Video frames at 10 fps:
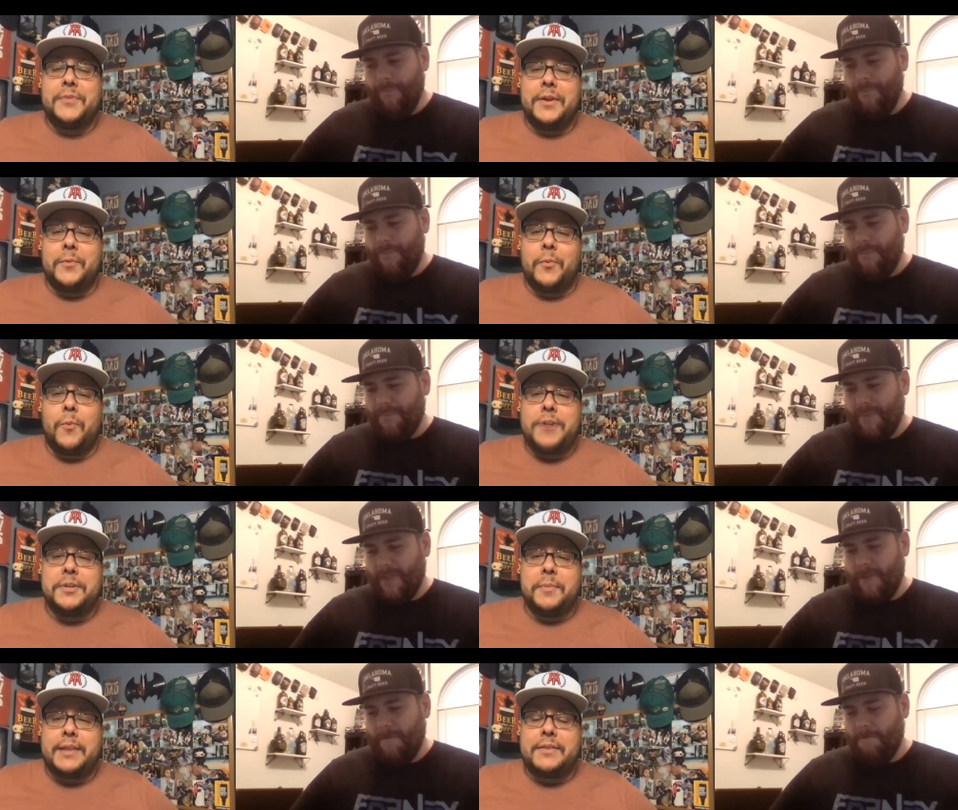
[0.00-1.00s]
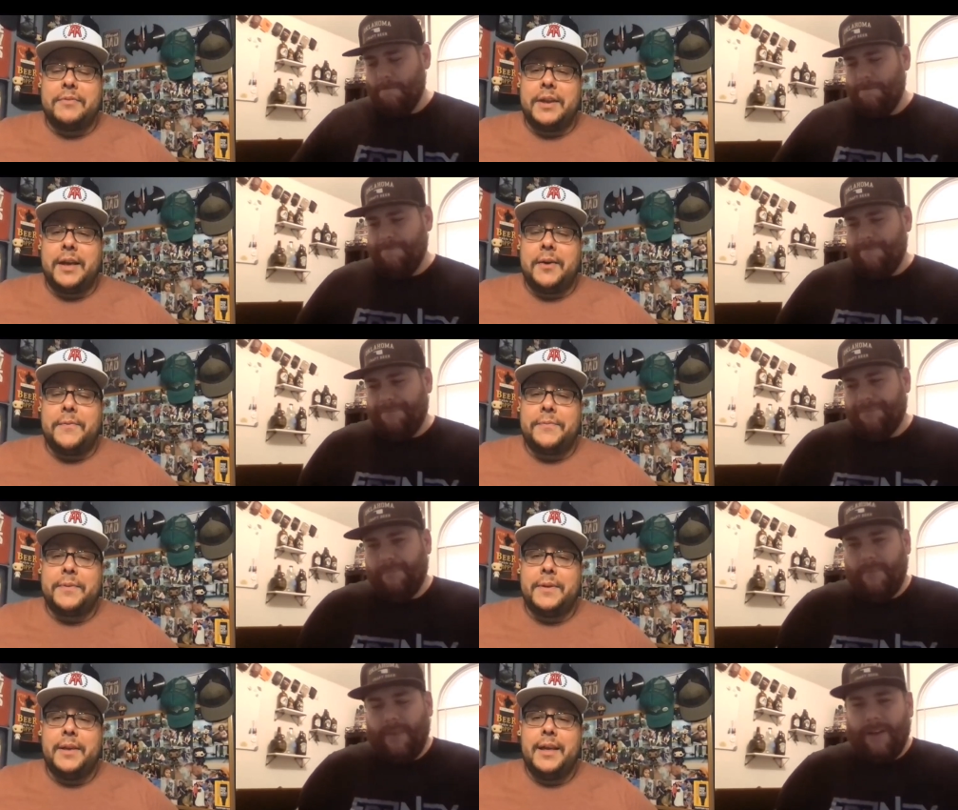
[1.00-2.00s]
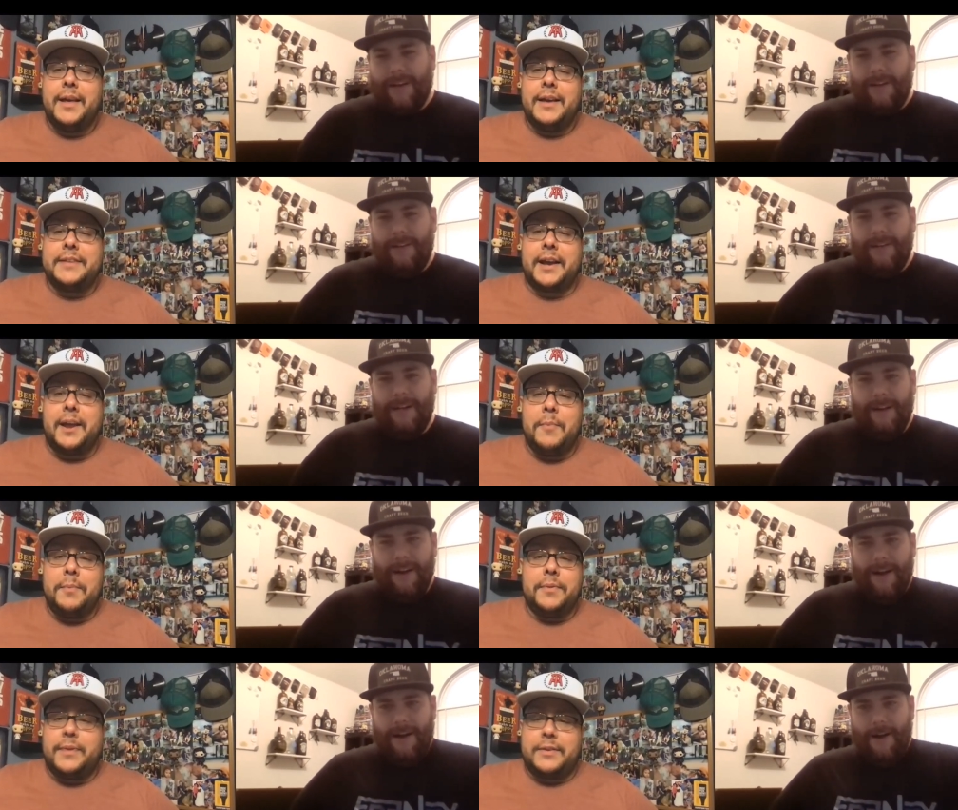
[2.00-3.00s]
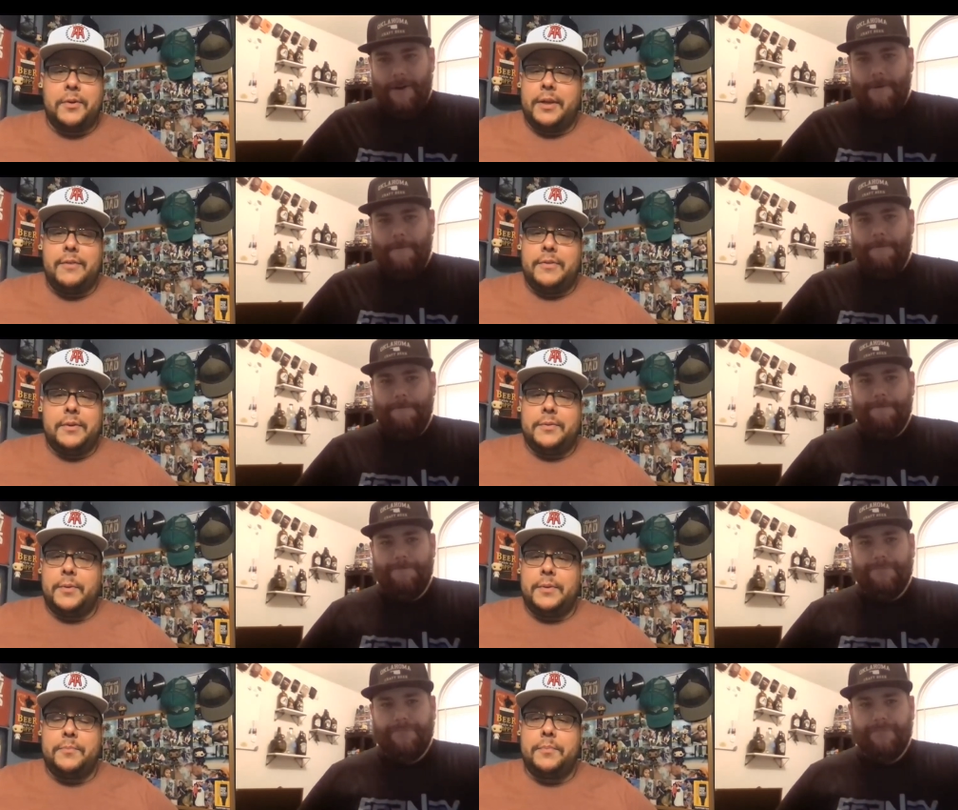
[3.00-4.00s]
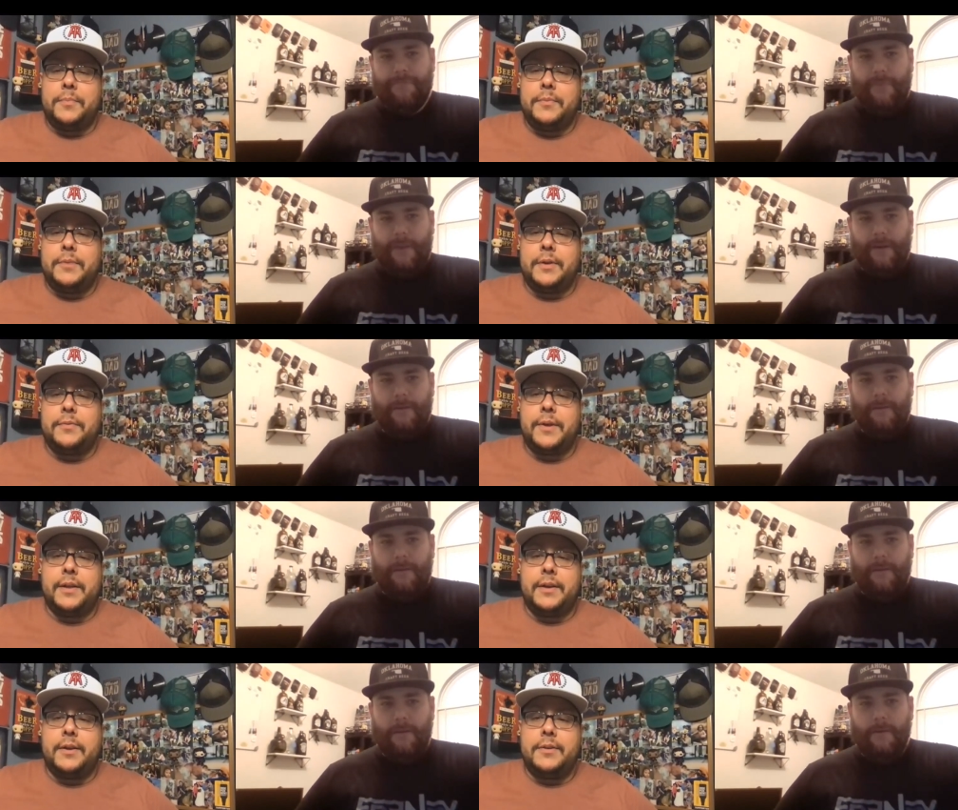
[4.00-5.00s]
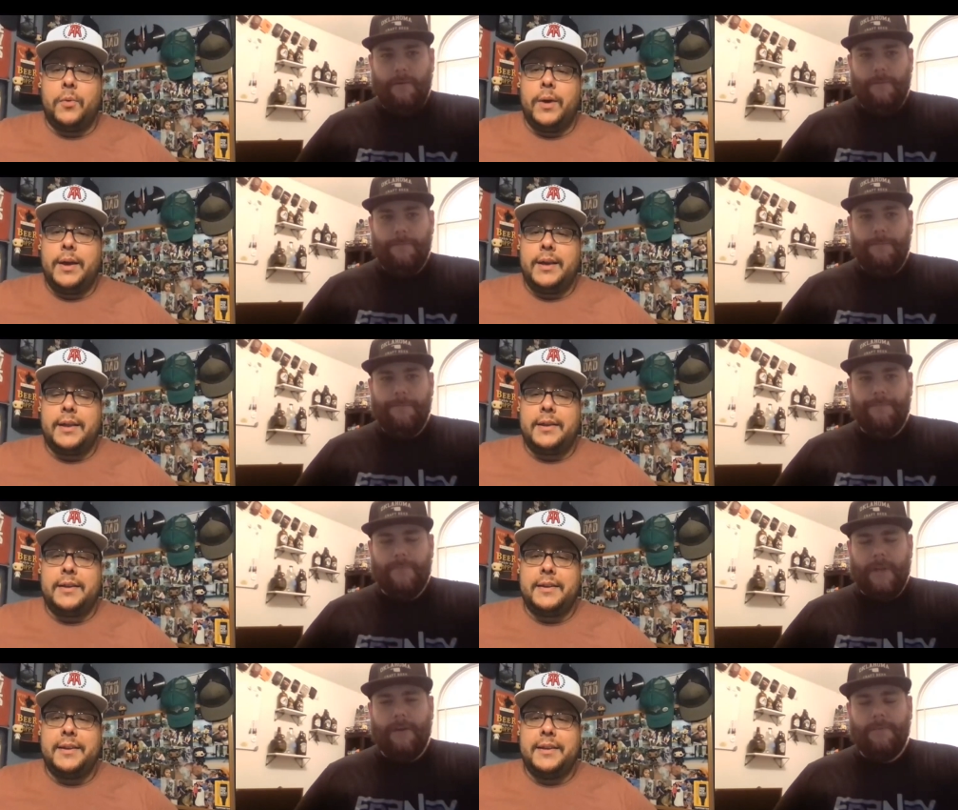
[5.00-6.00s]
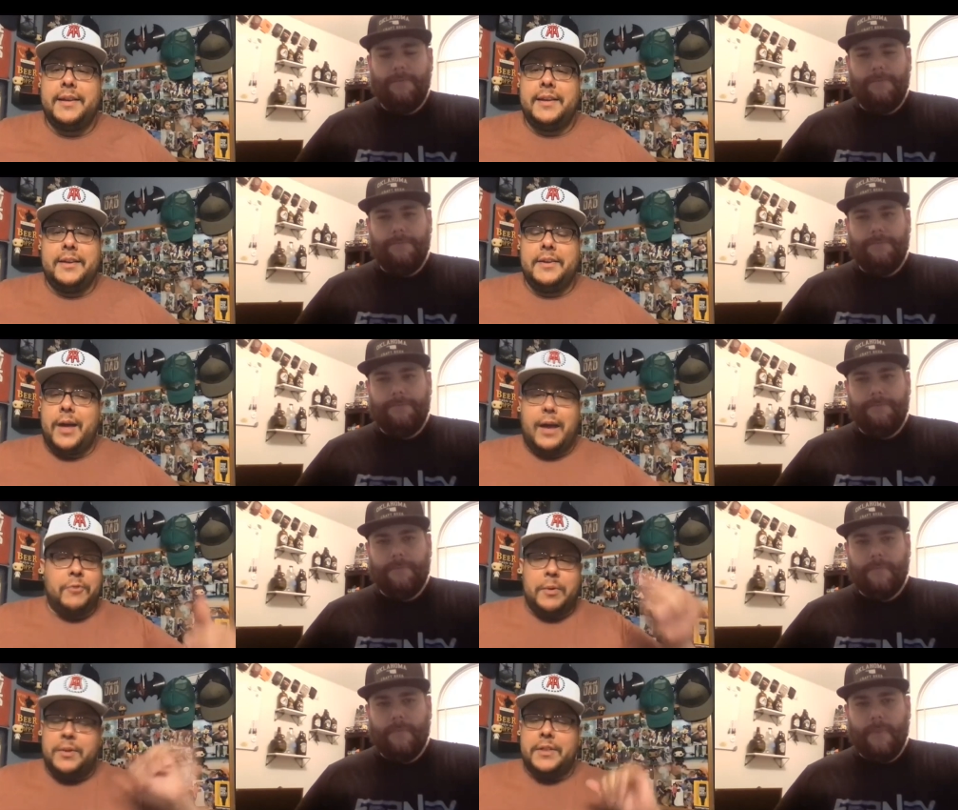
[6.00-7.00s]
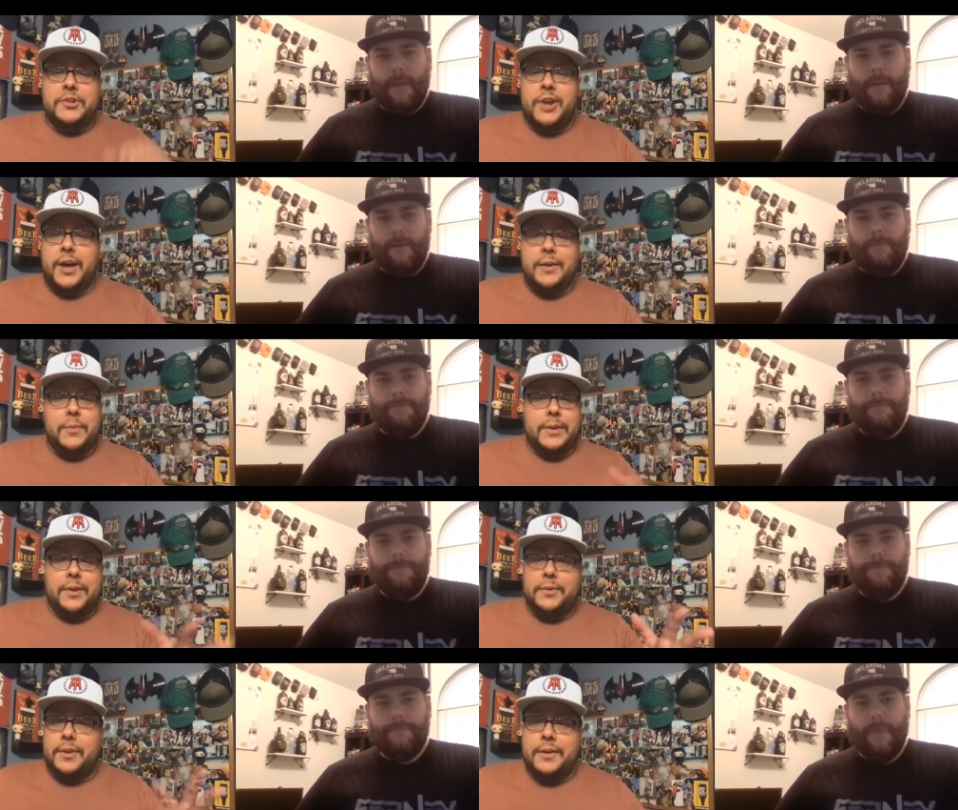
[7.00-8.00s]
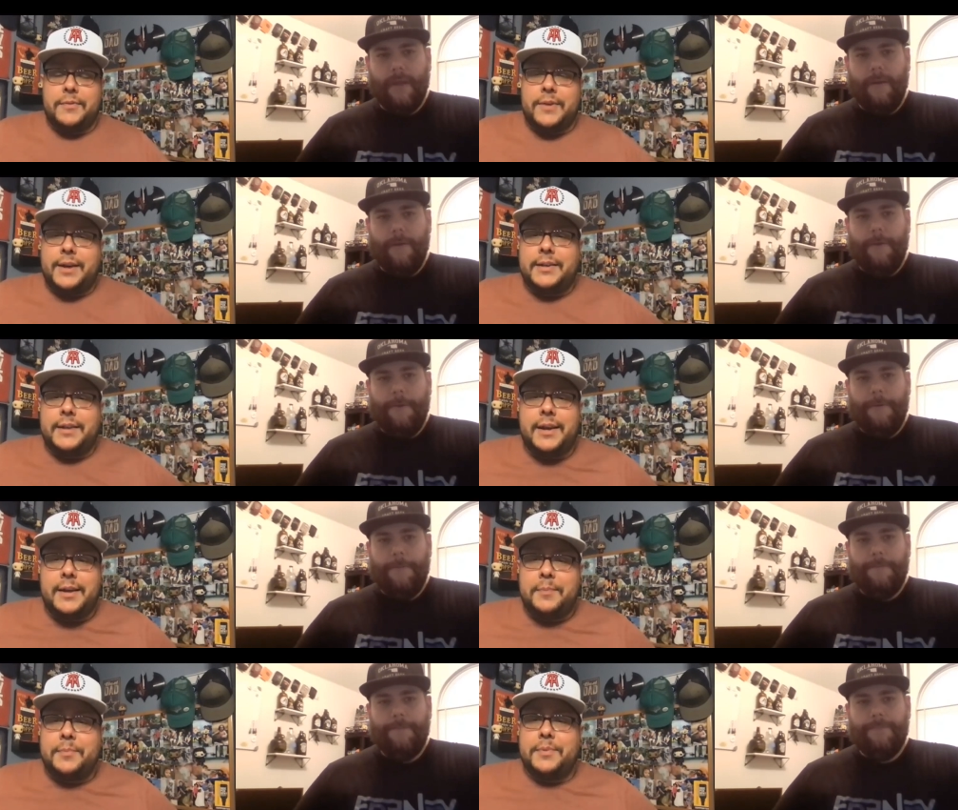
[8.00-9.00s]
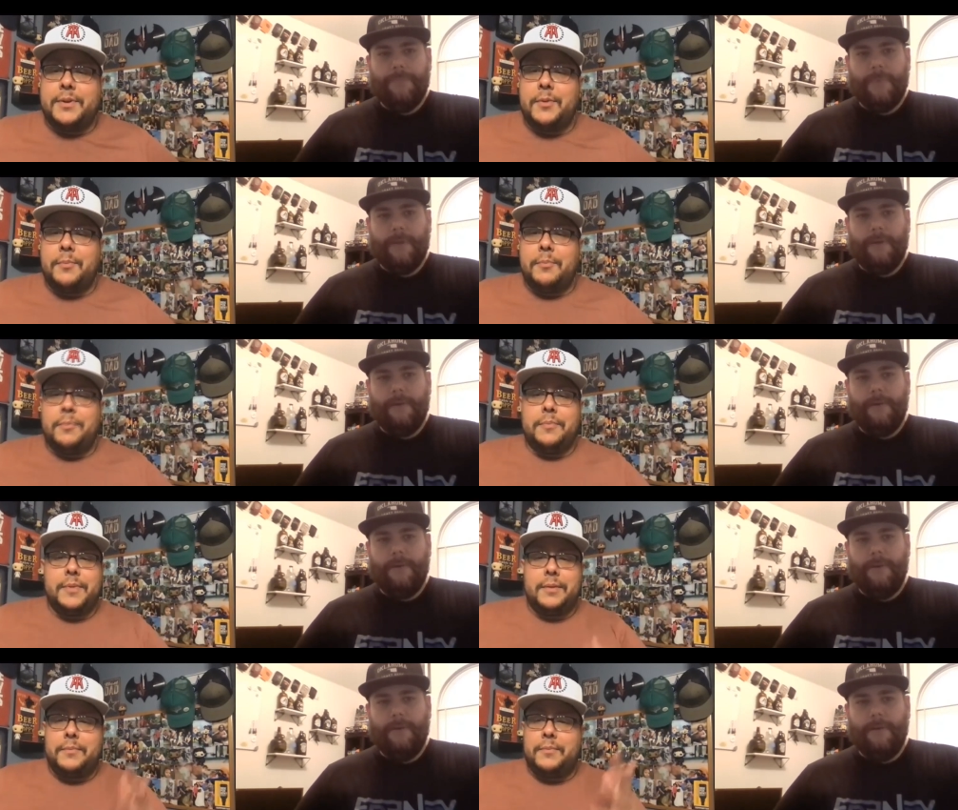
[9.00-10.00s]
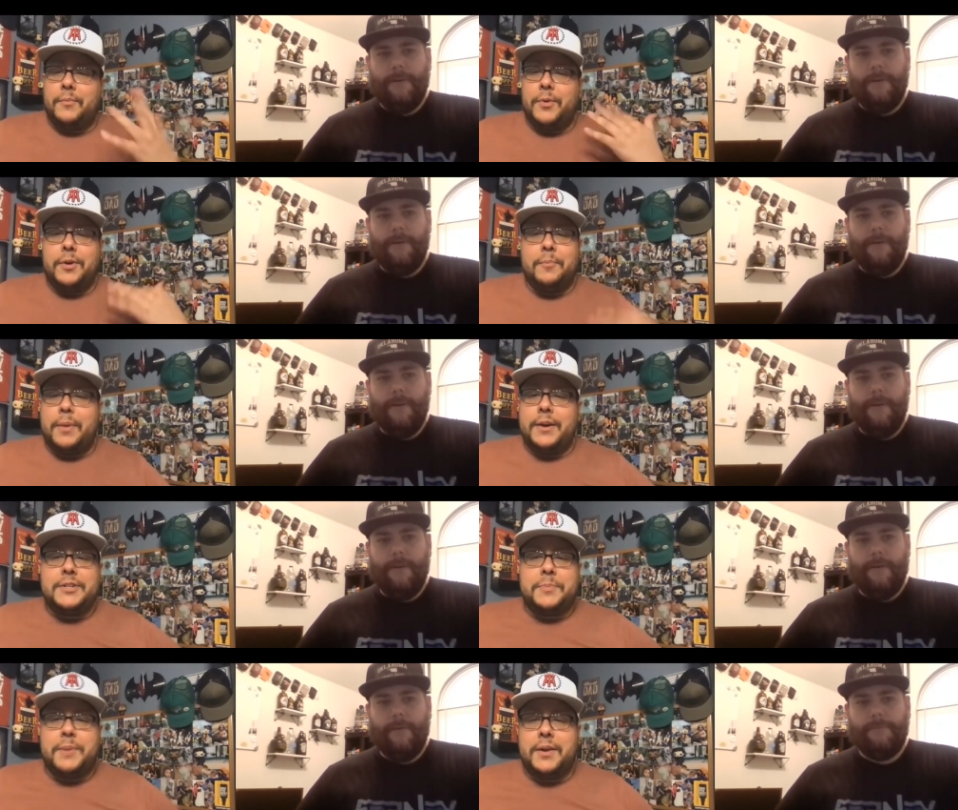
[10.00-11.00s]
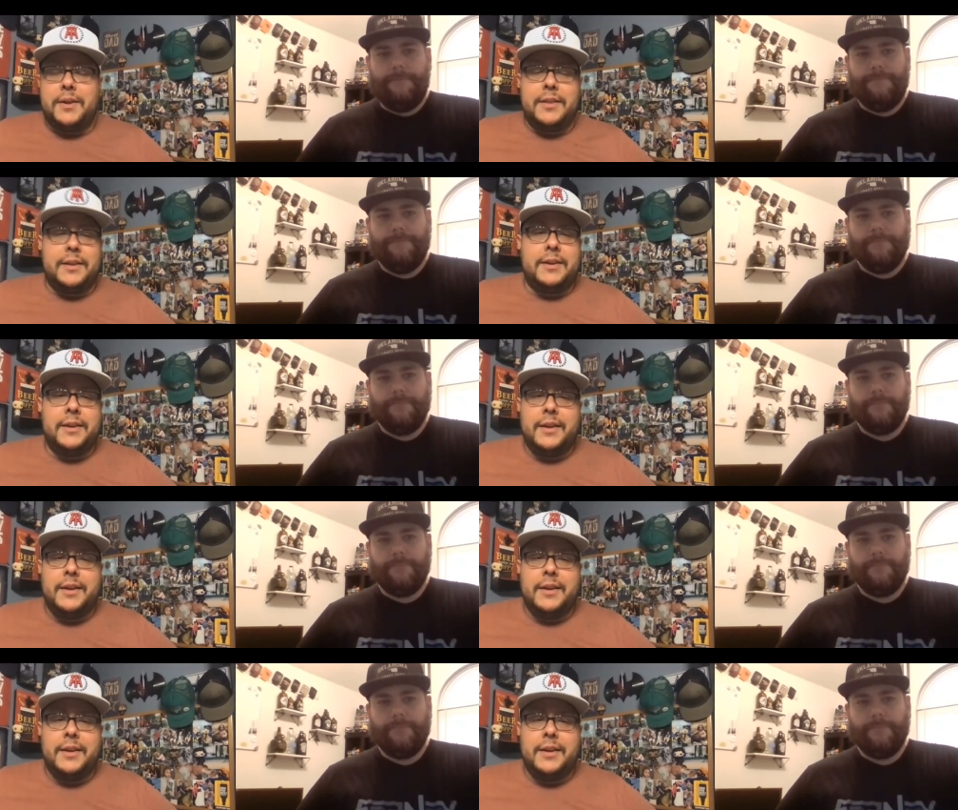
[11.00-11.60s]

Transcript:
Speaker 1: funny watching back the video was like, I remember like the whole interview went, you know, fairly good, quick, and yeah. after we did the chug, we don't look fucked up, no, no real beer spilled, and then